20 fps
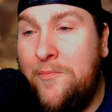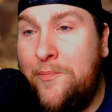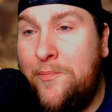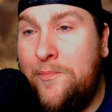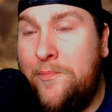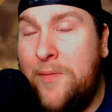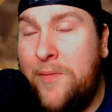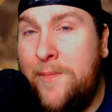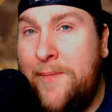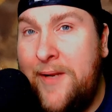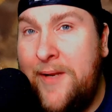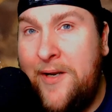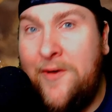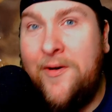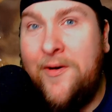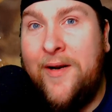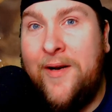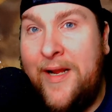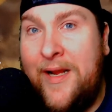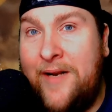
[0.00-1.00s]
But be
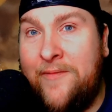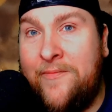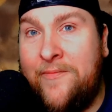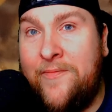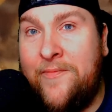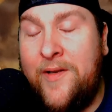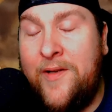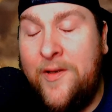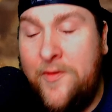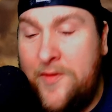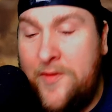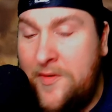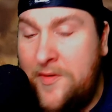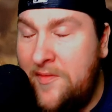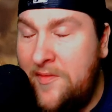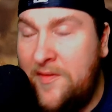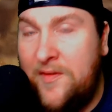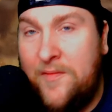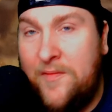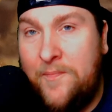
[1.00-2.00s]
creative, you know,
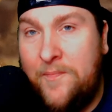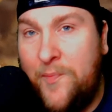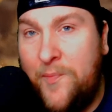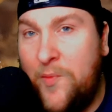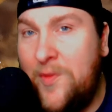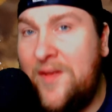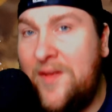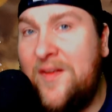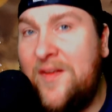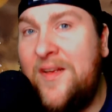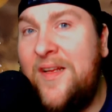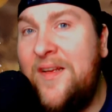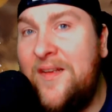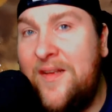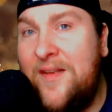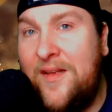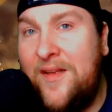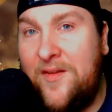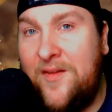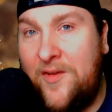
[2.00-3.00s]
use what
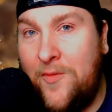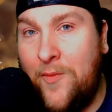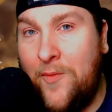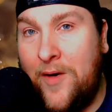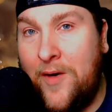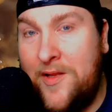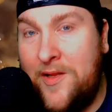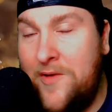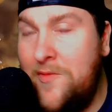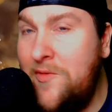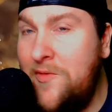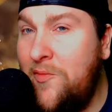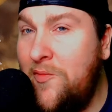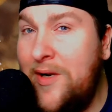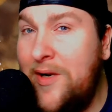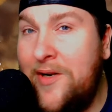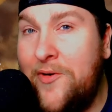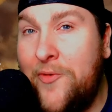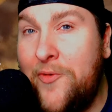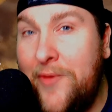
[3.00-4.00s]
seasonings you want, use
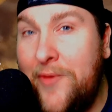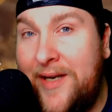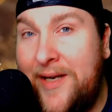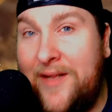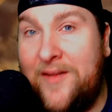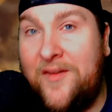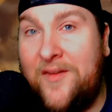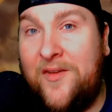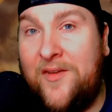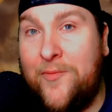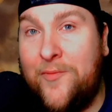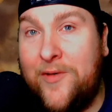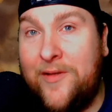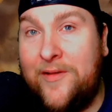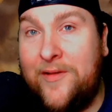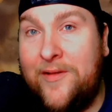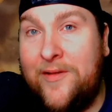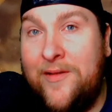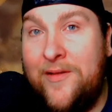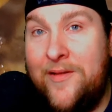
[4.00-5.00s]
what ingredients you
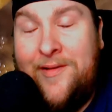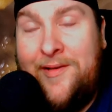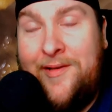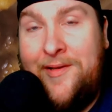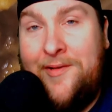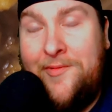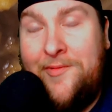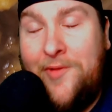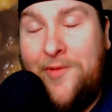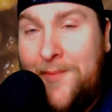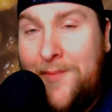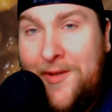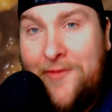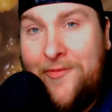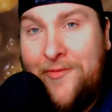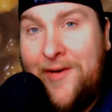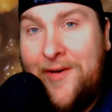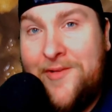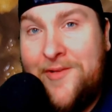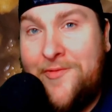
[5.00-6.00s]
want. You know, don't be
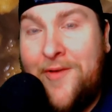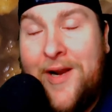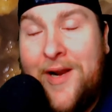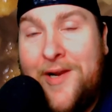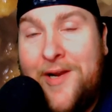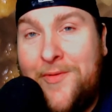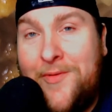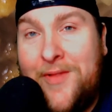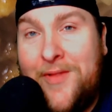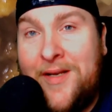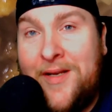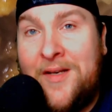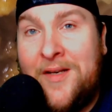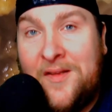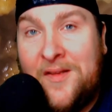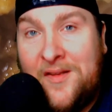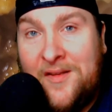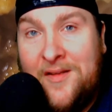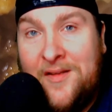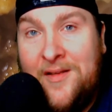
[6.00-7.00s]
afraid to try new
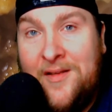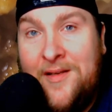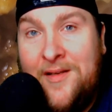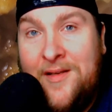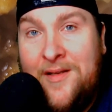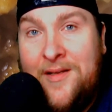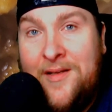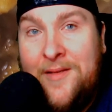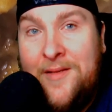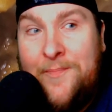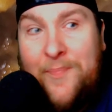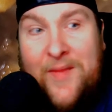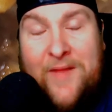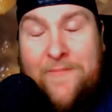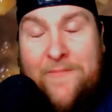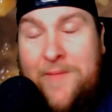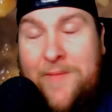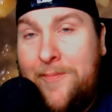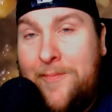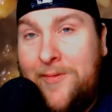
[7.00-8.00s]
things.
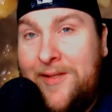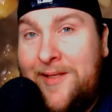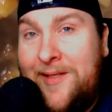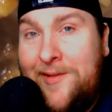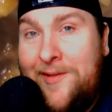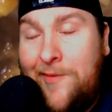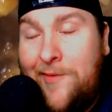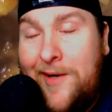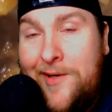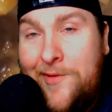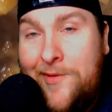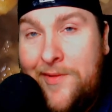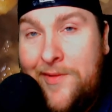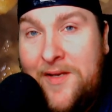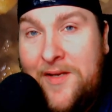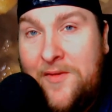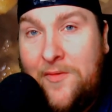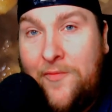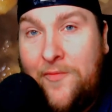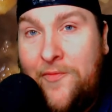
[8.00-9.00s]
If people didn't try new
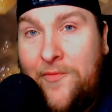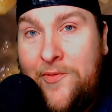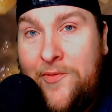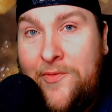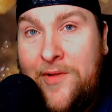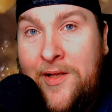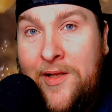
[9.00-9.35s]
things with food,